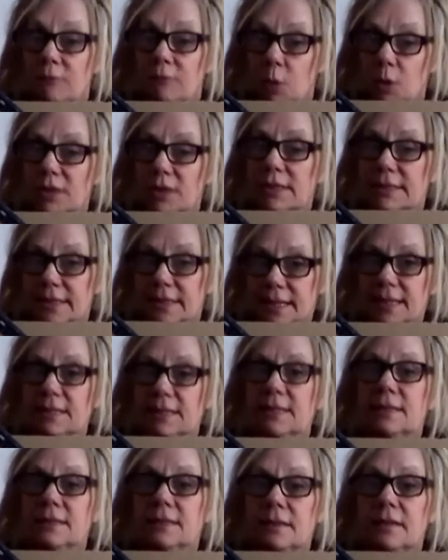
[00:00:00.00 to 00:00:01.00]

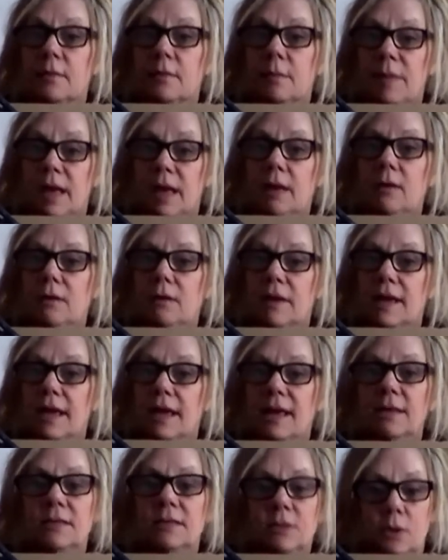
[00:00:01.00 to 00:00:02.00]
4/6 petal,
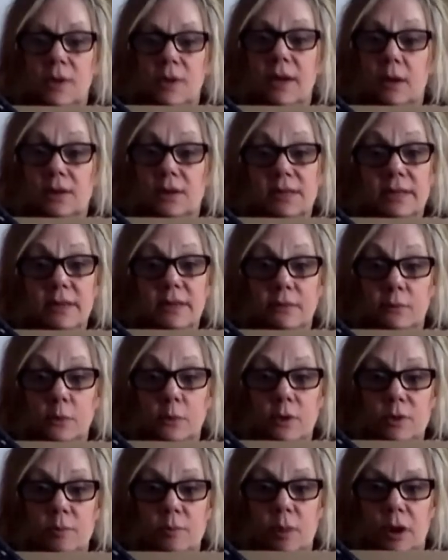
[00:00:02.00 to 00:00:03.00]
and so it goes at the
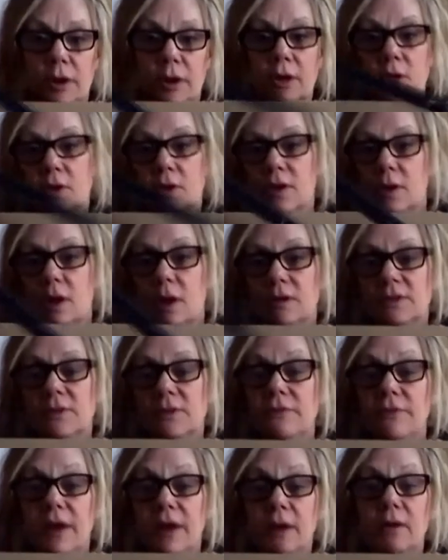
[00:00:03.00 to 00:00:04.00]
fourth mark. You can
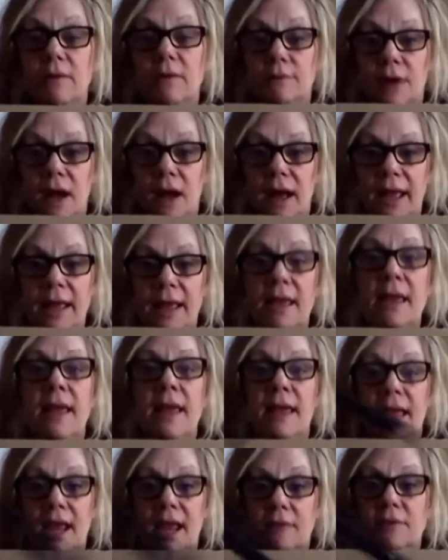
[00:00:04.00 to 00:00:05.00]
also verify
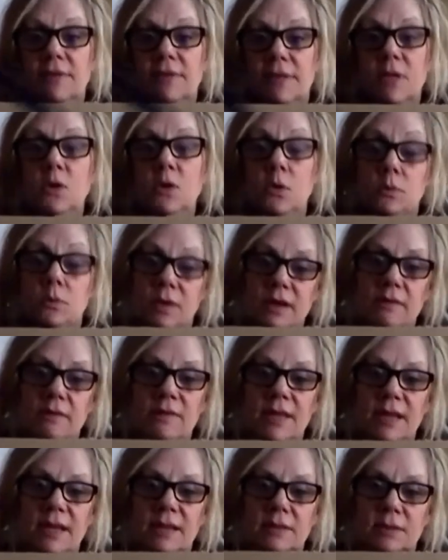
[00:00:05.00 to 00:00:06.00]
every single one
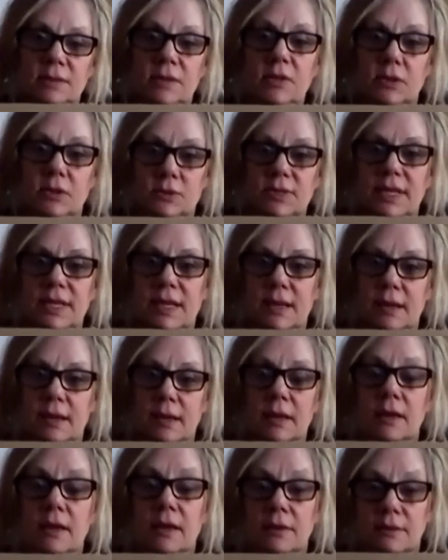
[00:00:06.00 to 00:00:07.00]
of these using
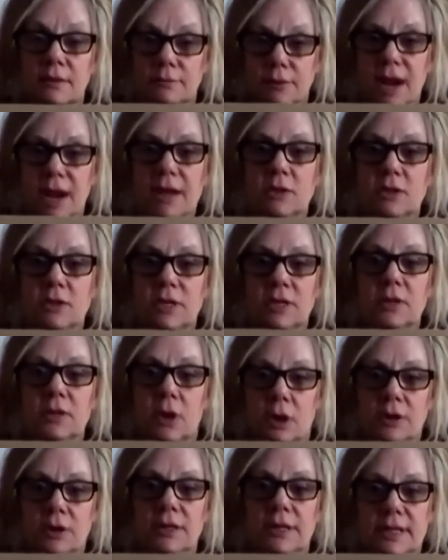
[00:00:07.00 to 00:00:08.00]
the fraction
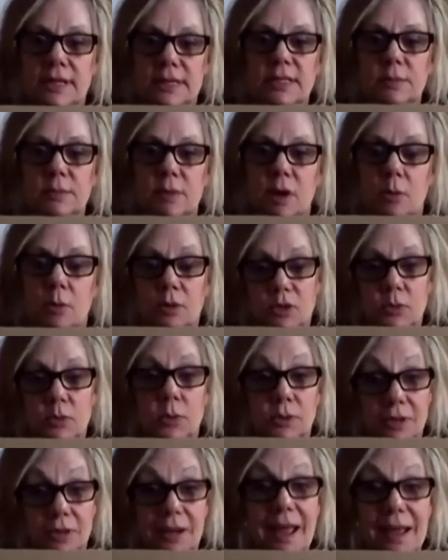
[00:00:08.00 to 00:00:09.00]
garden gizmo, which
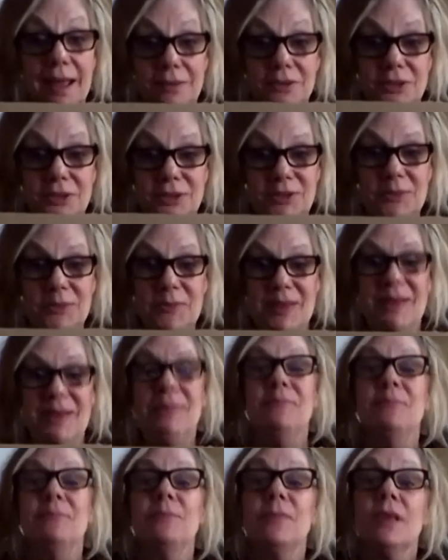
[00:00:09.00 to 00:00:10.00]
we'll look at in just a minute.